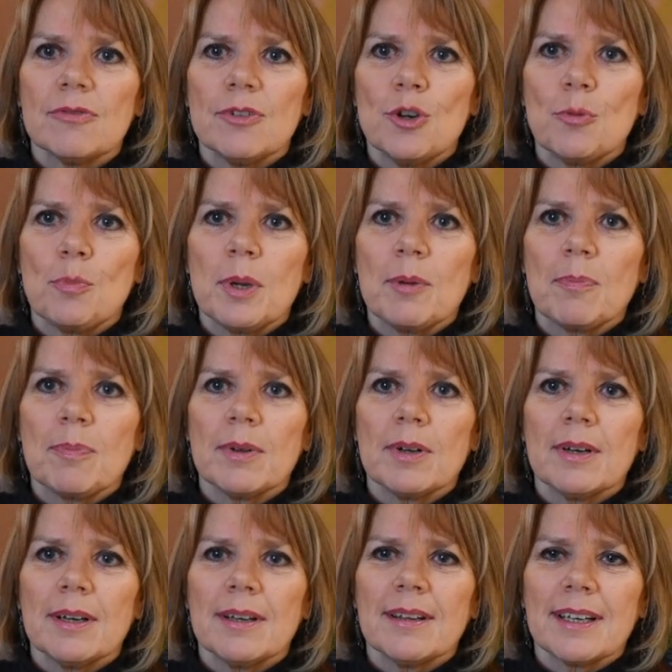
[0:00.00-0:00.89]
of new
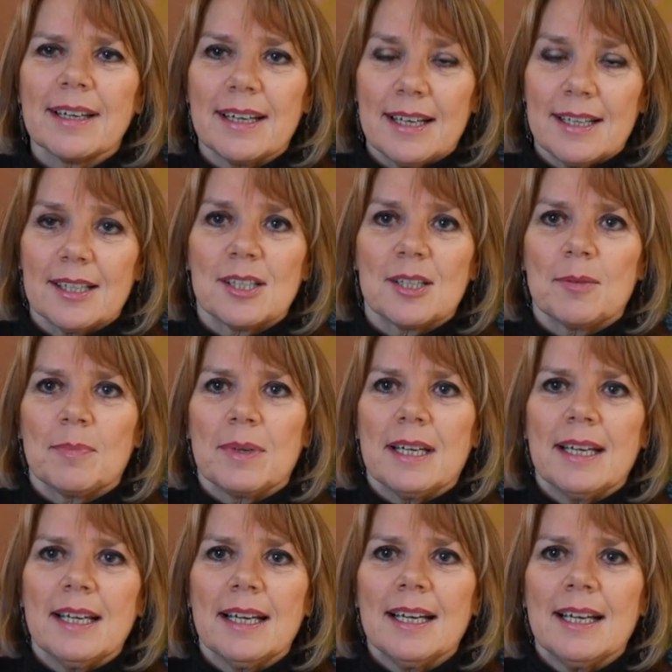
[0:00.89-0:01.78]
people. I think it has to
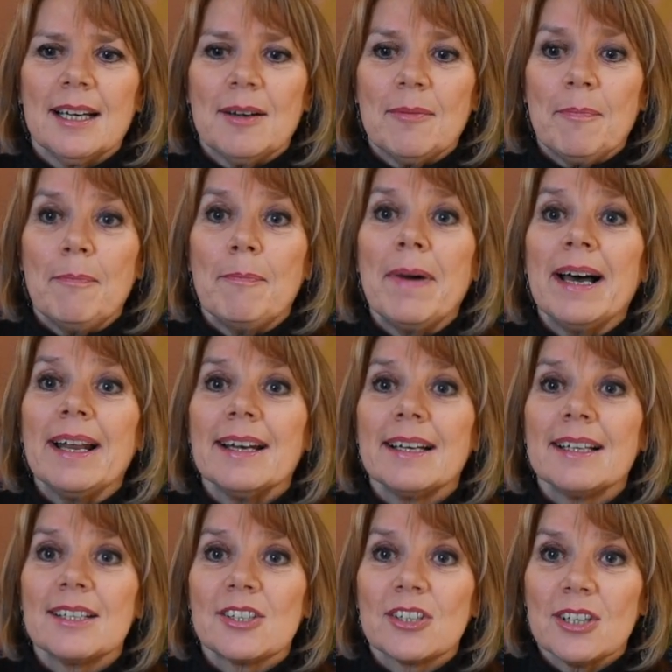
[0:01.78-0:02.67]
be
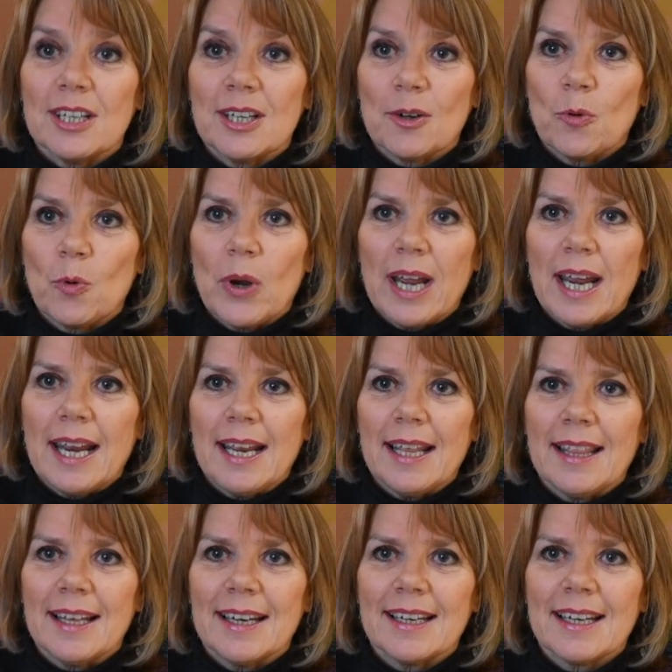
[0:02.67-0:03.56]
managed in a
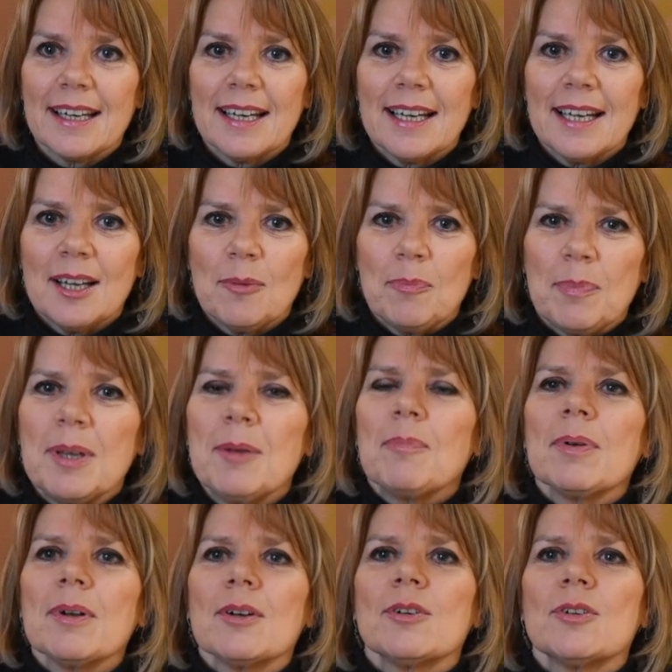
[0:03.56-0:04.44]
way that
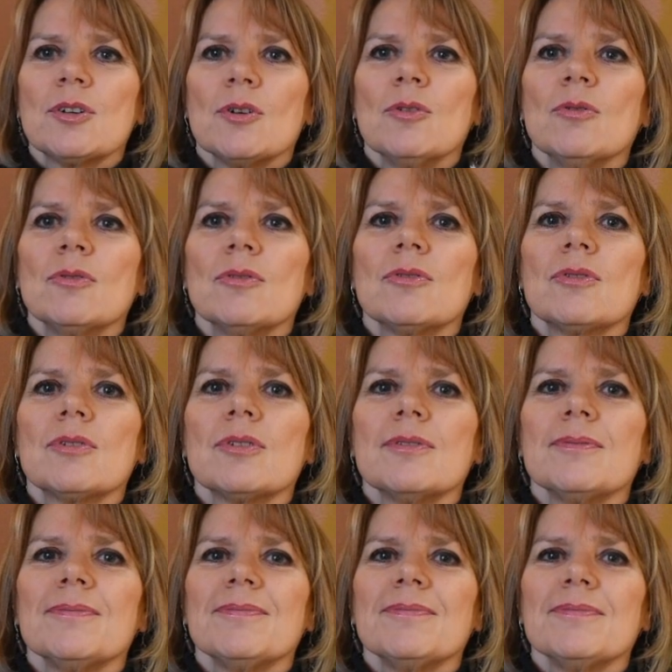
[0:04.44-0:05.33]
people don't
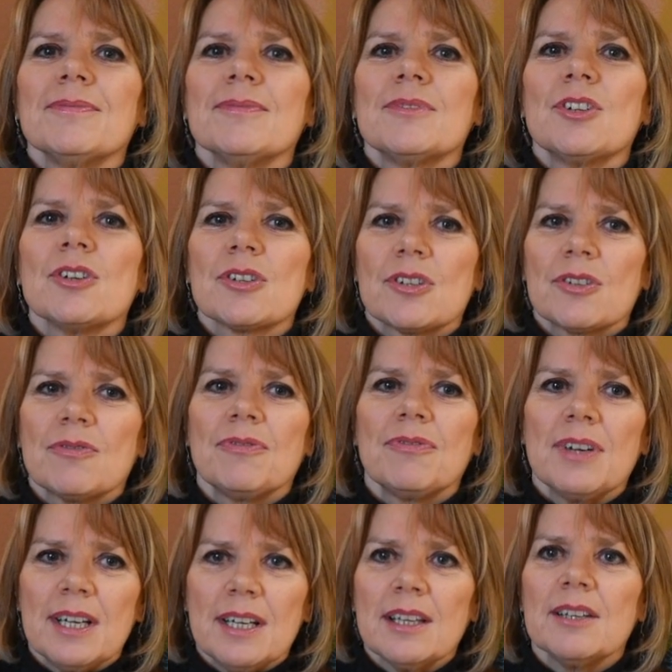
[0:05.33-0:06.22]
just
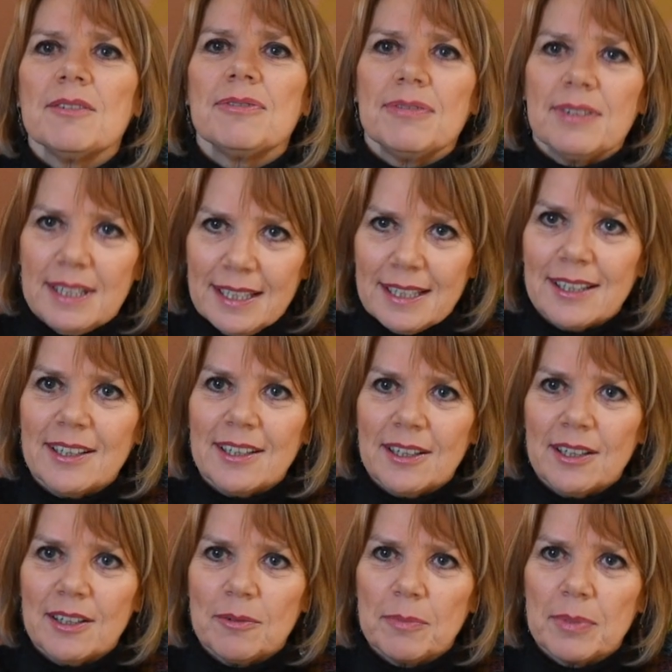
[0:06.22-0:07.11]
feel the
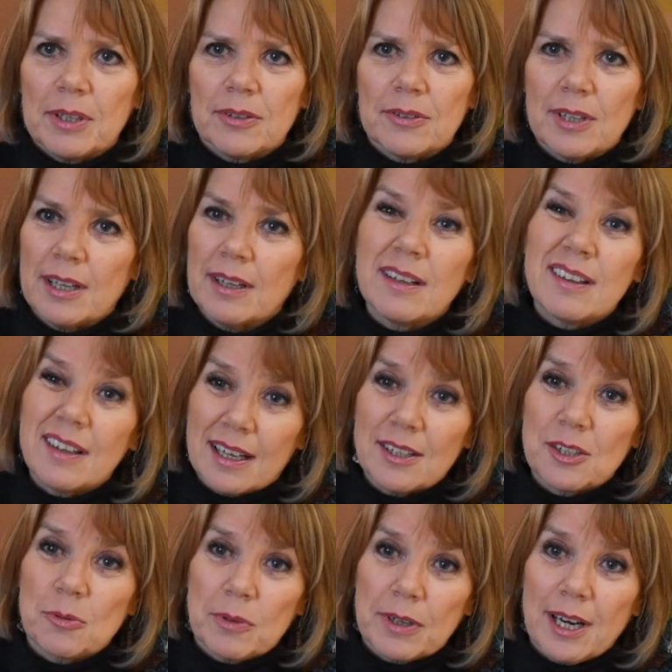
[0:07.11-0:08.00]
fear, because I think
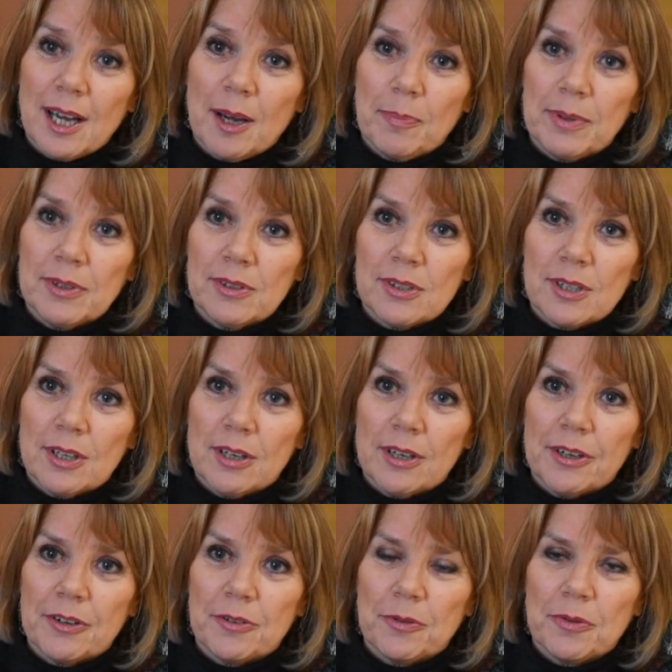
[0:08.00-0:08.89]
that's what happens. A
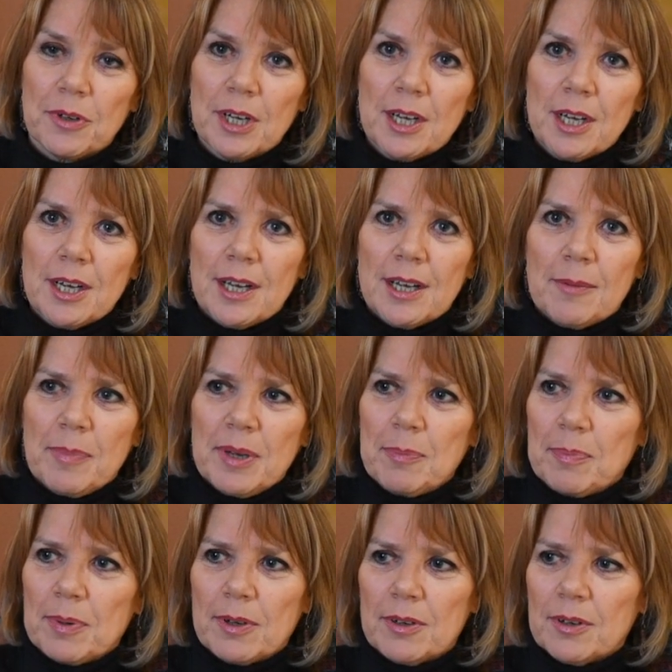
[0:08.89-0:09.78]
lot of
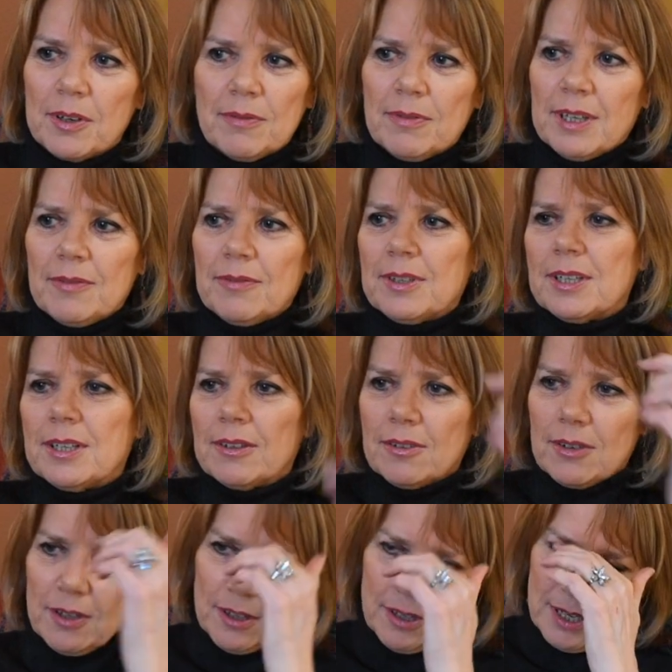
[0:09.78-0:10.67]
people who have lived
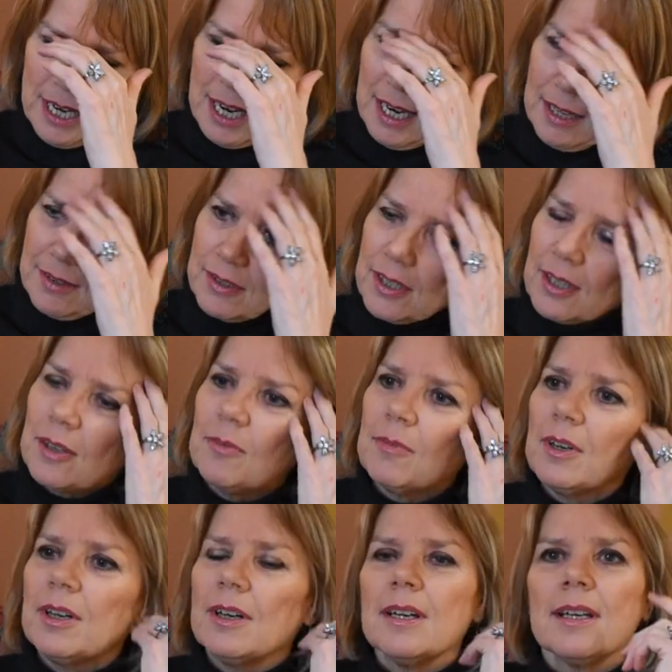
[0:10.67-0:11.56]
here all their lives in
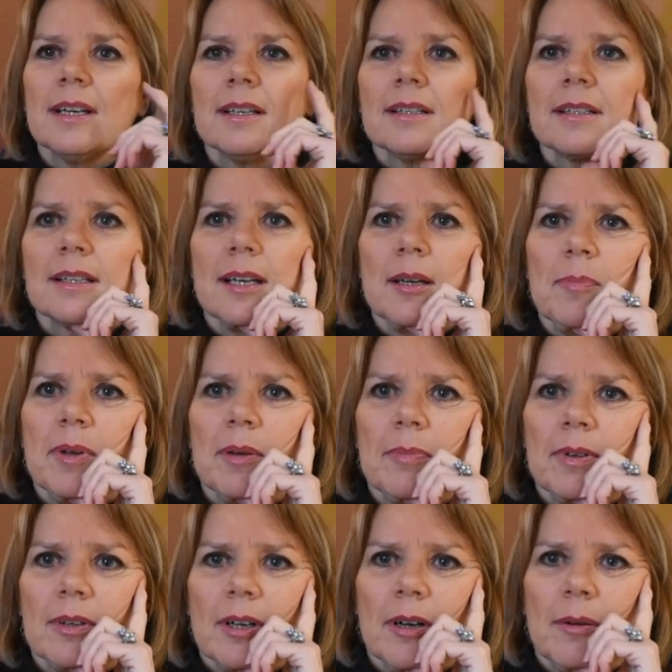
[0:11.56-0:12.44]
communities see
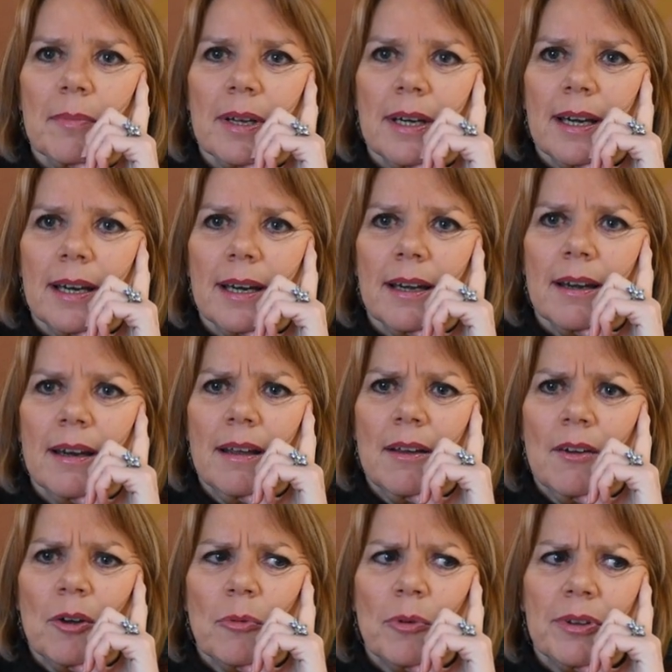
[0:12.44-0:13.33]
people coming in
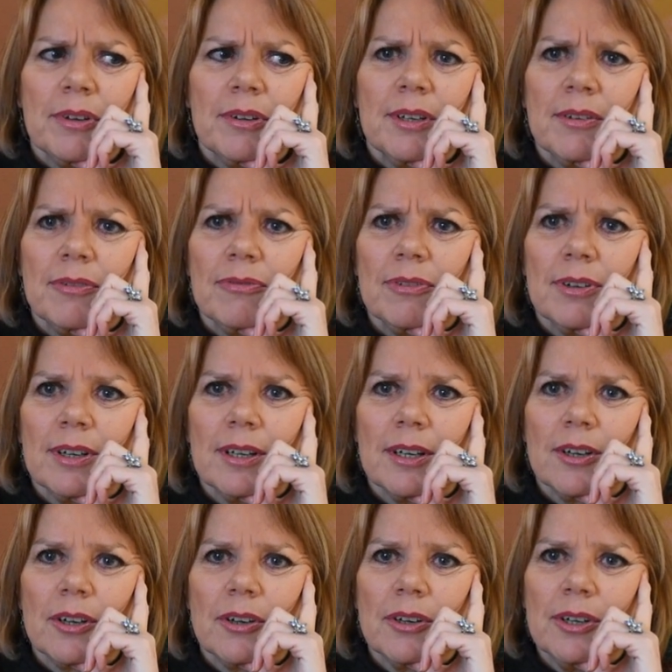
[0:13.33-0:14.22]
with different
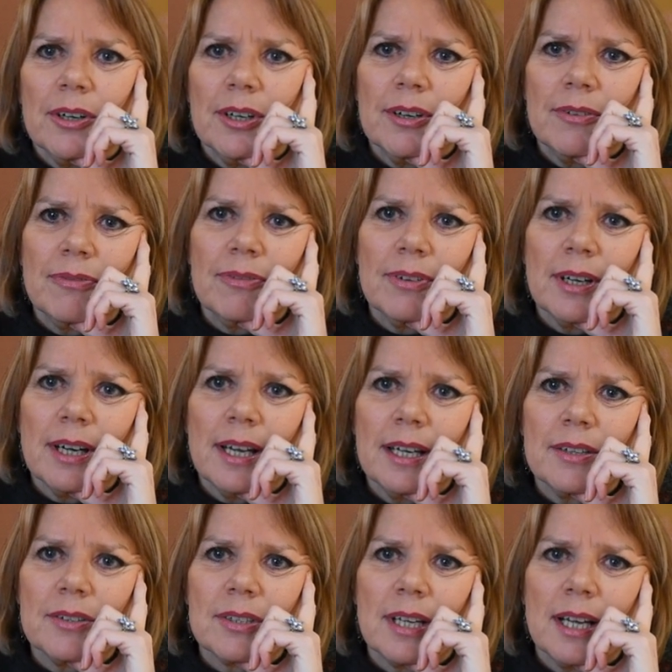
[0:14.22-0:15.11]
look and different
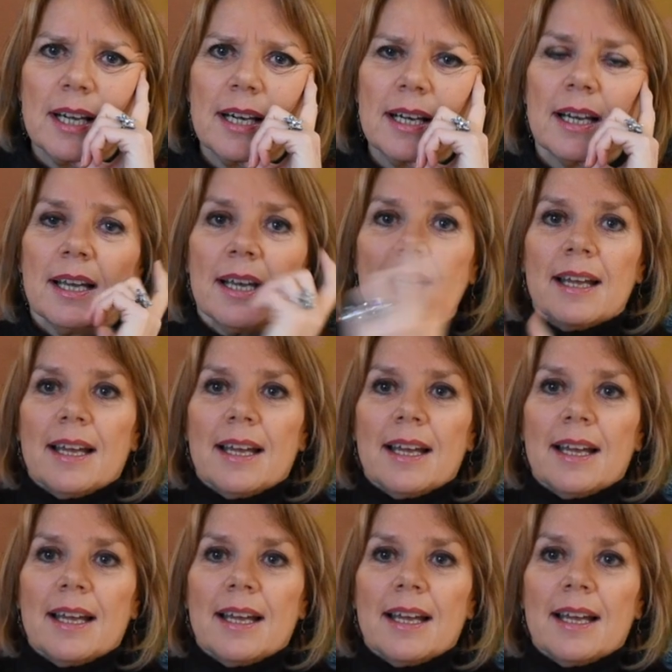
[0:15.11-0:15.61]
lifestyle,